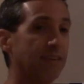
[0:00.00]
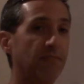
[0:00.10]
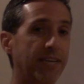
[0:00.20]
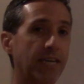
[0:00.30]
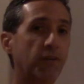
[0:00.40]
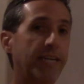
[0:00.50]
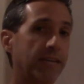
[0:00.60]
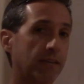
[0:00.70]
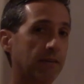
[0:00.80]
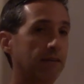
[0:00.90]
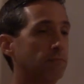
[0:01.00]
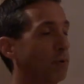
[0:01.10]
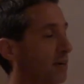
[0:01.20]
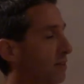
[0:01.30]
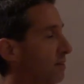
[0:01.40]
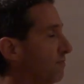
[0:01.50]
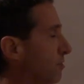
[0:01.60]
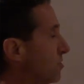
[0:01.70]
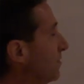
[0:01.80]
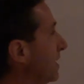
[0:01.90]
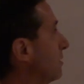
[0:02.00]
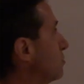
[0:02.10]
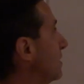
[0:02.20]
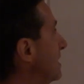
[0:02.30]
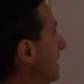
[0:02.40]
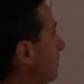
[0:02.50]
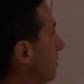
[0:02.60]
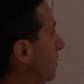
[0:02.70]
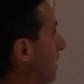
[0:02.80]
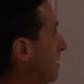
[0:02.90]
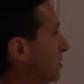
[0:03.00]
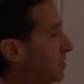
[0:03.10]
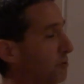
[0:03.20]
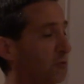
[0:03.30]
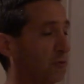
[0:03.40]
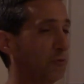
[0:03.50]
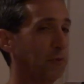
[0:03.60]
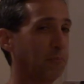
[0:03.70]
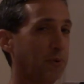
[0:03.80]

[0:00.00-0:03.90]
a video here. One of the first videos we did, we were actually going through and